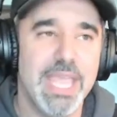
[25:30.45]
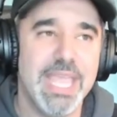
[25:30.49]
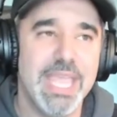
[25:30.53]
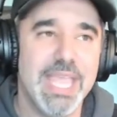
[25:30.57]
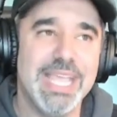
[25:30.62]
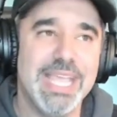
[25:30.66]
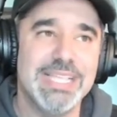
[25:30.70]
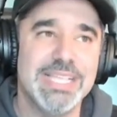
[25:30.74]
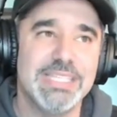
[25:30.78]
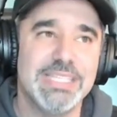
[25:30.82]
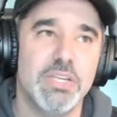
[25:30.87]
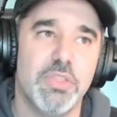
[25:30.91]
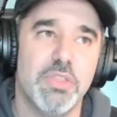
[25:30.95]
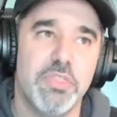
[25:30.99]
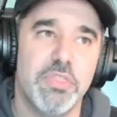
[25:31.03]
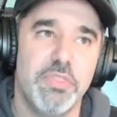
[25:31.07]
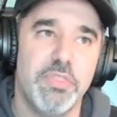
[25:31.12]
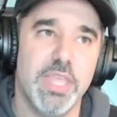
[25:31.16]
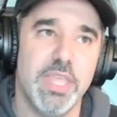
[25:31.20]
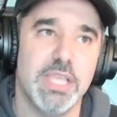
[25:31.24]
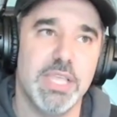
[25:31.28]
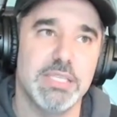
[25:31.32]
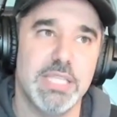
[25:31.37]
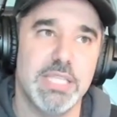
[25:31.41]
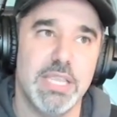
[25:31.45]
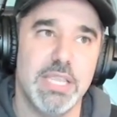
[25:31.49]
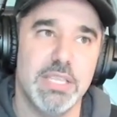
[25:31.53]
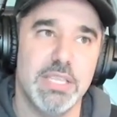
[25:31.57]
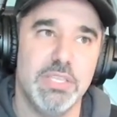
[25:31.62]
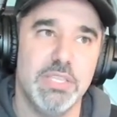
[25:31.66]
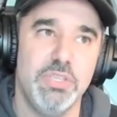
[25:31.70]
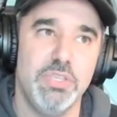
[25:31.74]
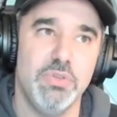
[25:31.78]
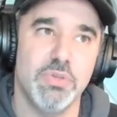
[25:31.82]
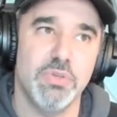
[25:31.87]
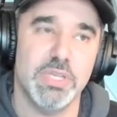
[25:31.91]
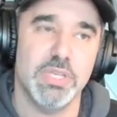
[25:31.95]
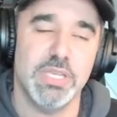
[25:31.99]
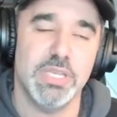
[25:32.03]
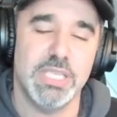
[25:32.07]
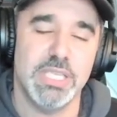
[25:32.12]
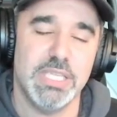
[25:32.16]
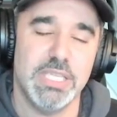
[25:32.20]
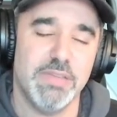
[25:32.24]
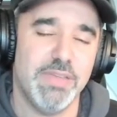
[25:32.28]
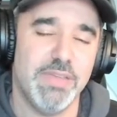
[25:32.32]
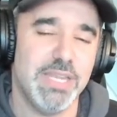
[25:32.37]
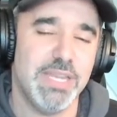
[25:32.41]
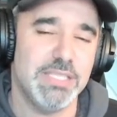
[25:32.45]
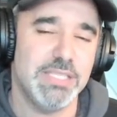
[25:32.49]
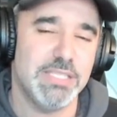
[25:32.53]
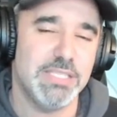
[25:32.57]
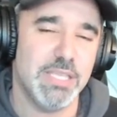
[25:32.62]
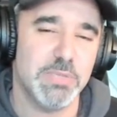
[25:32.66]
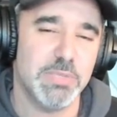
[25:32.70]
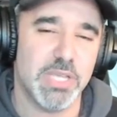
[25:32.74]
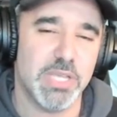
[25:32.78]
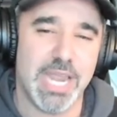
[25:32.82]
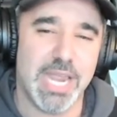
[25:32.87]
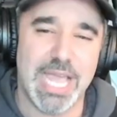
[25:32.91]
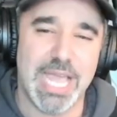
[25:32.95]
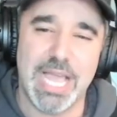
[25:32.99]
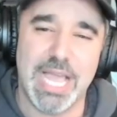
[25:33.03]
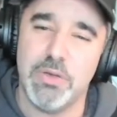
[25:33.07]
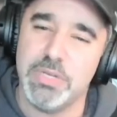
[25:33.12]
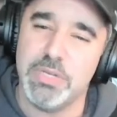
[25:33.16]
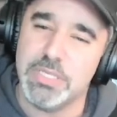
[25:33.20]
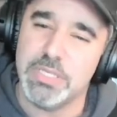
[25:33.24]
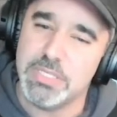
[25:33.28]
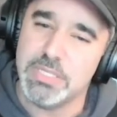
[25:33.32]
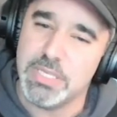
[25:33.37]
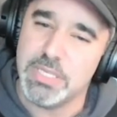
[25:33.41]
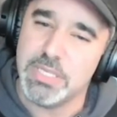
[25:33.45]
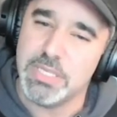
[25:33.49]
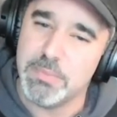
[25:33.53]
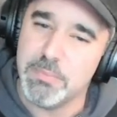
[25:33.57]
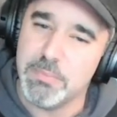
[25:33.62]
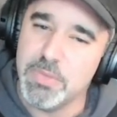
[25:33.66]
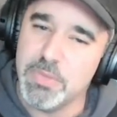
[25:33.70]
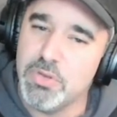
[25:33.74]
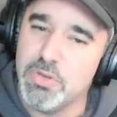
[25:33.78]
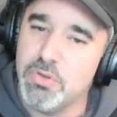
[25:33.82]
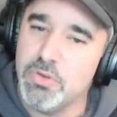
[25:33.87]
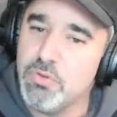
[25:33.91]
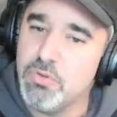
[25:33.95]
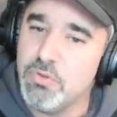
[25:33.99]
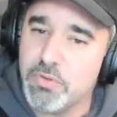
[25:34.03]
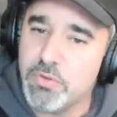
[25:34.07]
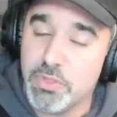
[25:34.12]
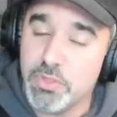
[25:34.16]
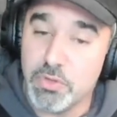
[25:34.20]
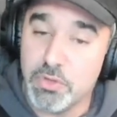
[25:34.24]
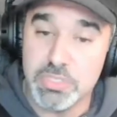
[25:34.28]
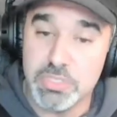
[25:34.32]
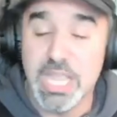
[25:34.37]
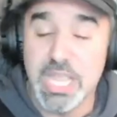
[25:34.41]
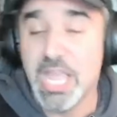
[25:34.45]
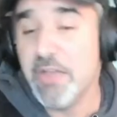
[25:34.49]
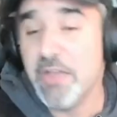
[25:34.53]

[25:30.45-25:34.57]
is there things that you can give any tips on how to maneuver those